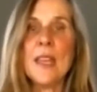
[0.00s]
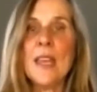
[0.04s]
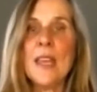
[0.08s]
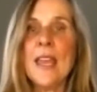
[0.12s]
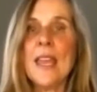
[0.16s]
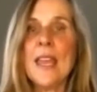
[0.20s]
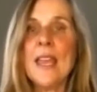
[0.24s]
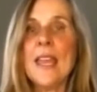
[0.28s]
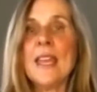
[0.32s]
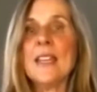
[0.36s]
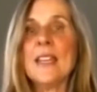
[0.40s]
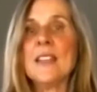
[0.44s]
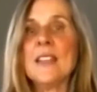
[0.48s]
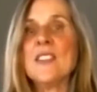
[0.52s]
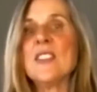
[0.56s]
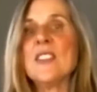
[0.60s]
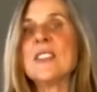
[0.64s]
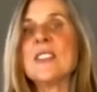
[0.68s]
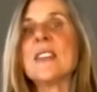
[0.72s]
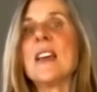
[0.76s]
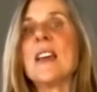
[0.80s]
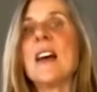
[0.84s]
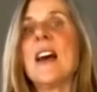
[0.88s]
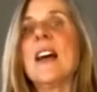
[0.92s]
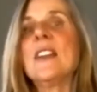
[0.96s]
and
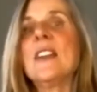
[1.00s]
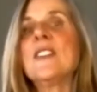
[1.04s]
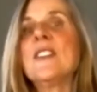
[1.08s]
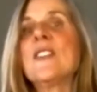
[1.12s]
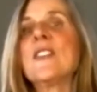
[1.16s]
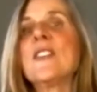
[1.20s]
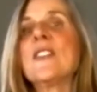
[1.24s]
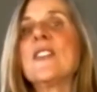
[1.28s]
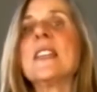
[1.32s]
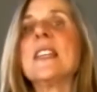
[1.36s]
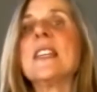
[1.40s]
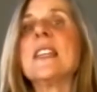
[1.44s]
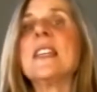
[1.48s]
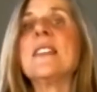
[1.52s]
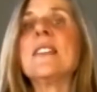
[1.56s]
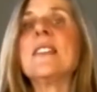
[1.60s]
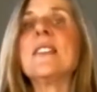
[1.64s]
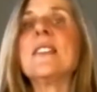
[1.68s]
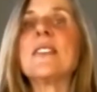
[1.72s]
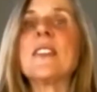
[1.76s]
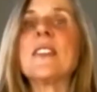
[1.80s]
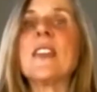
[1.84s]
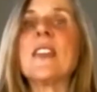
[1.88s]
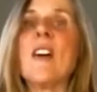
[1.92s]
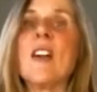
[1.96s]
just
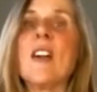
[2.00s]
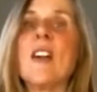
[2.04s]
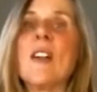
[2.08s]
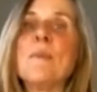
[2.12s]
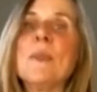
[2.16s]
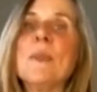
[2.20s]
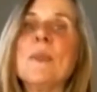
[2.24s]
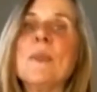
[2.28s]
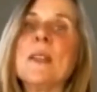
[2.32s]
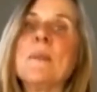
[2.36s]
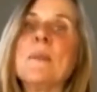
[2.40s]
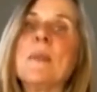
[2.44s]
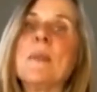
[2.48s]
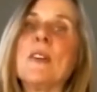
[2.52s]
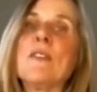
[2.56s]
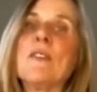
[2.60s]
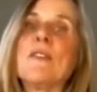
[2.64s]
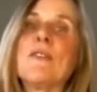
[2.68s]
underneath the armpit, about